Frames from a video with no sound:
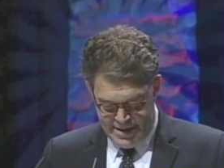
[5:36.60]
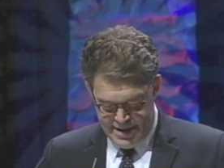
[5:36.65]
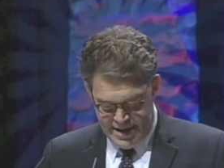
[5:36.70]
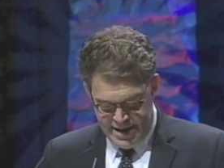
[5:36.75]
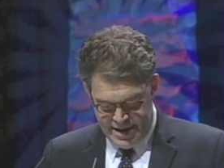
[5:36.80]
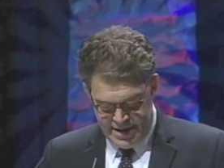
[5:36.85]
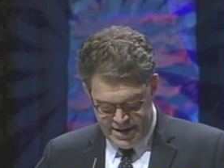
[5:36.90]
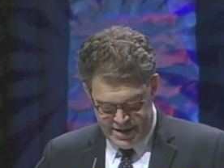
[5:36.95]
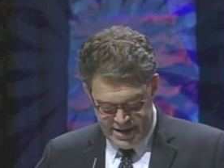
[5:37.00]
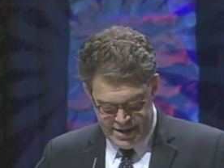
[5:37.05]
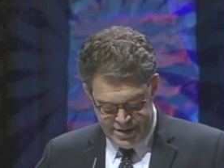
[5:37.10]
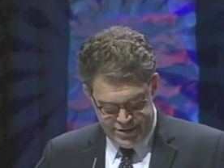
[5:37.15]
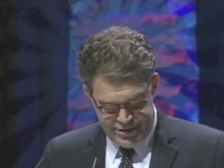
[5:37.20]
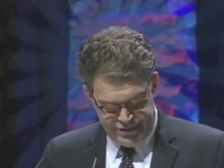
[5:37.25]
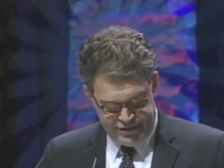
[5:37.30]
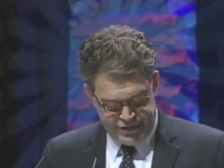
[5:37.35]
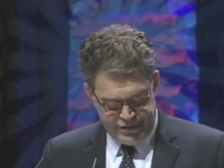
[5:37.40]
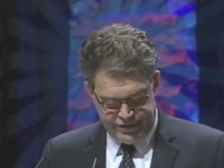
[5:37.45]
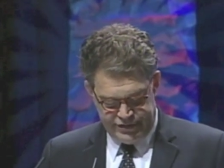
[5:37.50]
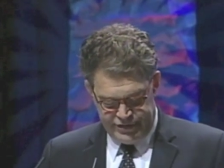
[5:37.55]
And
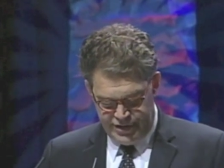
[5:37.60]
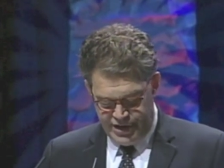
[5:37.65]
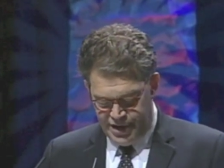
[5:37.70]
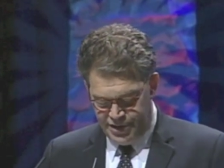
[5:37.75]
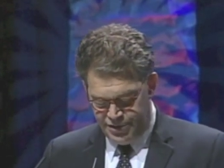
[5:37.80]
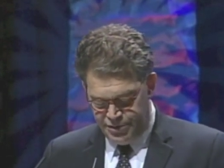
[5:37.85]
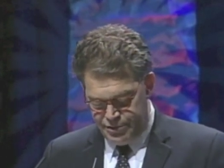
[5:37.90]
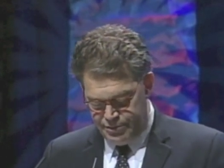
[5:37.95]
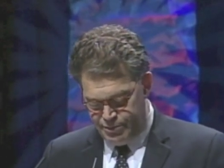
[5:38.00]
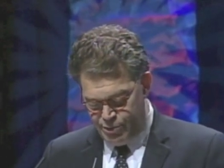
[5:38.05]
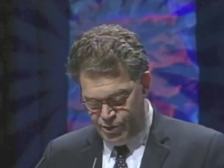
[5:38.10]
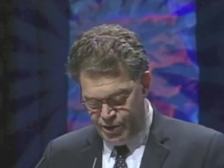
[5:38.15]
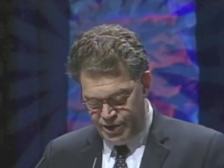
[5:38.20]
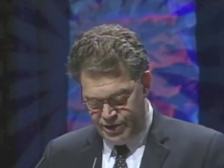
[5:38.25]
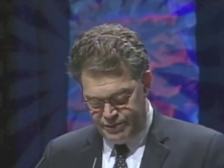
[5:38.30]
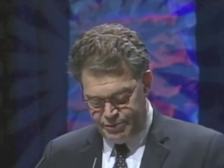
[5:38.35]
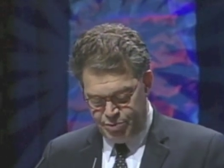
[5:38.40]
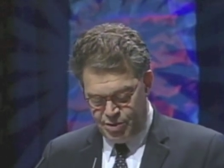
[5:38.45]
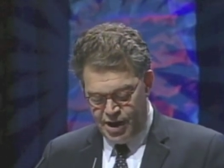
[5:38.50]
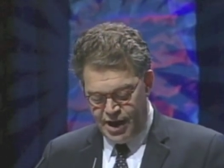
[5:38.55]
here's just another point
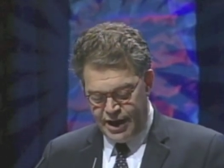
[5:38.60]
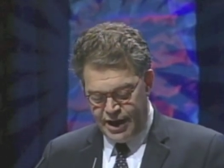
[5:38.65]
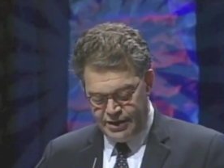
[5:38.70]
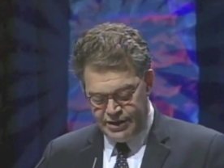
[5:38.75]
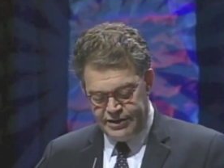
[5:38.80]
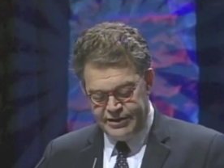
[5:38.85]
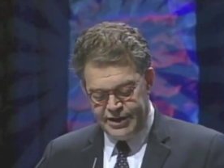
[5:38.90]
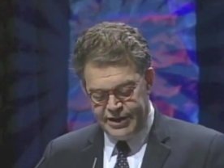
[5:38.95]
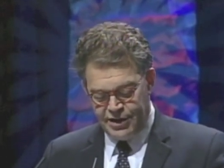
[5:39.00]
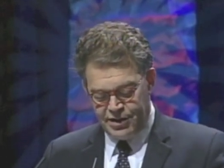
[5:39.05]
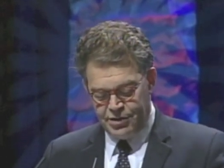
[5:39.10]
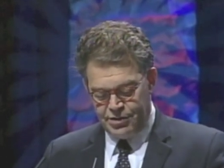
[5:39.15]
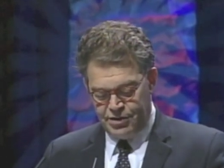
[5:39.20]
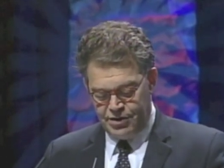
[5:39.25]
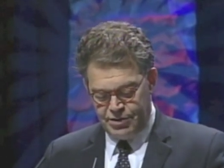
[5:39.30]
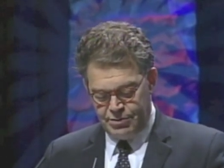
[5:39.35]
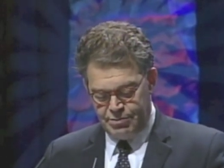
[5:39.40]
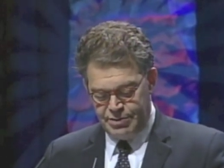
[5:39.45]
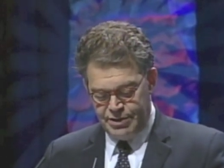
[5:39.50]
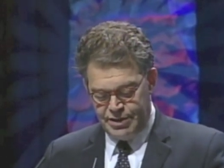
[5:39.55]
of pride to tell you a
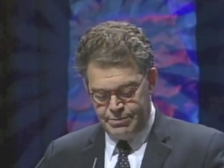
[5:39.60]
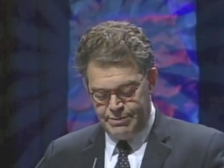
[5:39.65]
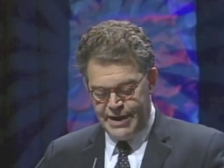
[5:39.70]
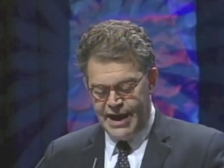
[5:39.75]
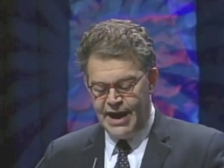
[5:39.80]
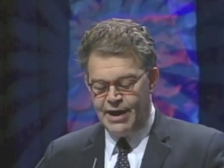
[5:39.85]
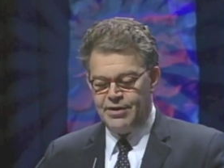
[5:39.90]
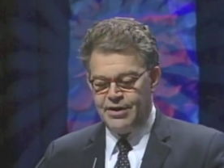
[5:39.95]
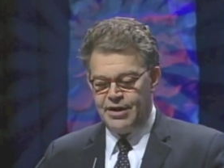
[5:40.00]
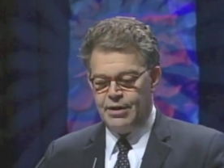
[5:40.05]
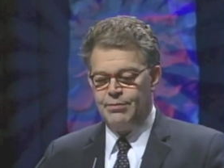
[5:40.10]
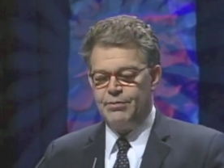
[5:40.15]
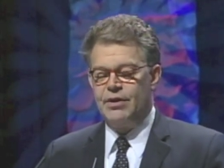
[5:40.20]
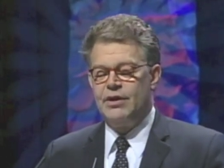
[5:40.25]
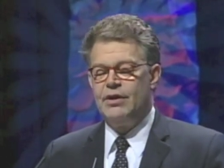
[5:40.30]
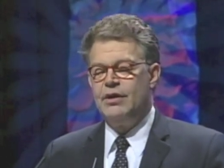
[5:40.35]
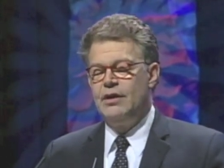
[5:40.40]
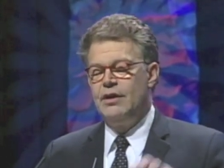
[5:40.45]
little bit about him.